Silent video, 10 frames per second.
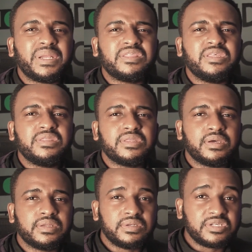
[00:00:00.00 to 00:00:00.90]
But I think
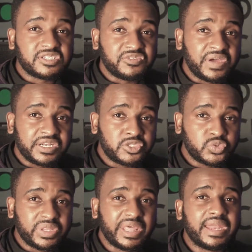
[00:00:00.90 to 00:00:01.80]
the
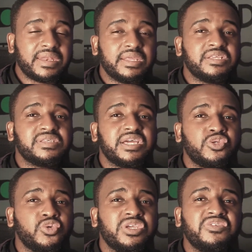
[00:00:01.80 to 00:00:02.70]
disadvantage with that is
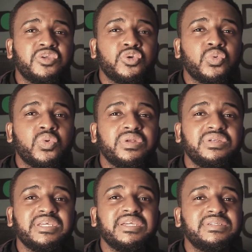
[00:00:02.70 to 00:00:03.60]
that you're giving your
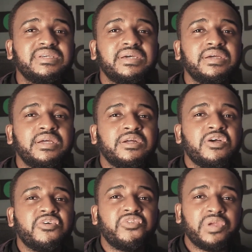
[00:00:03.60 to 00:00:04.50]
data
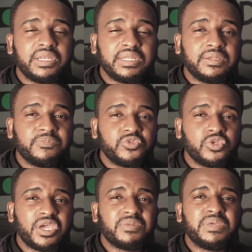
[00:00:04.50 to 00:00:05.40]
freely,
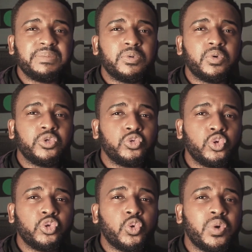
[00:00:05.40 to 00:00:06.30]
and you
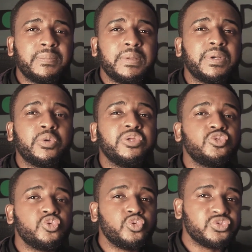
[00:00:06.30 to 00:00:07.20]
don't know what people are
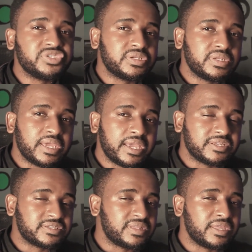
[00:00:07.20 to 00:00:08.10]
going to use it
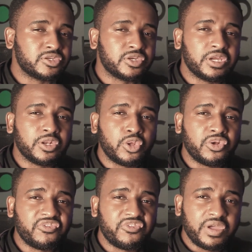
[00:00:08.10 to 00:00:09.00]
as. There are a
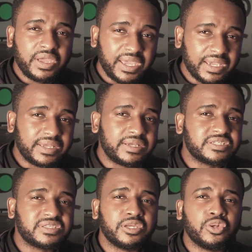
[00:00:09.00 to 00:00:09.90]
lot of
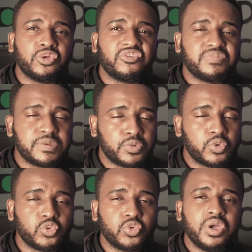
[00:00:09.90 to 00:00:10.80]
hackers, there are a lot of
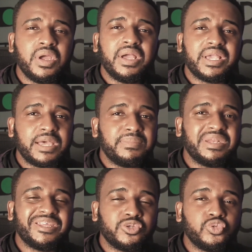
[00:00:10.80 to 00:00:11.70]
people who come
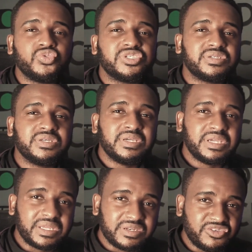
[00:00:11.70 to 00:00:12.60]
in and use it
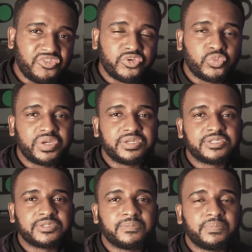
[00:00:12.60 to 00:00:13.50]
in different
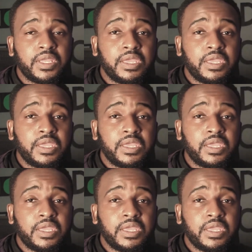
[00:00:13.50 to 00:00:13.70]
ways.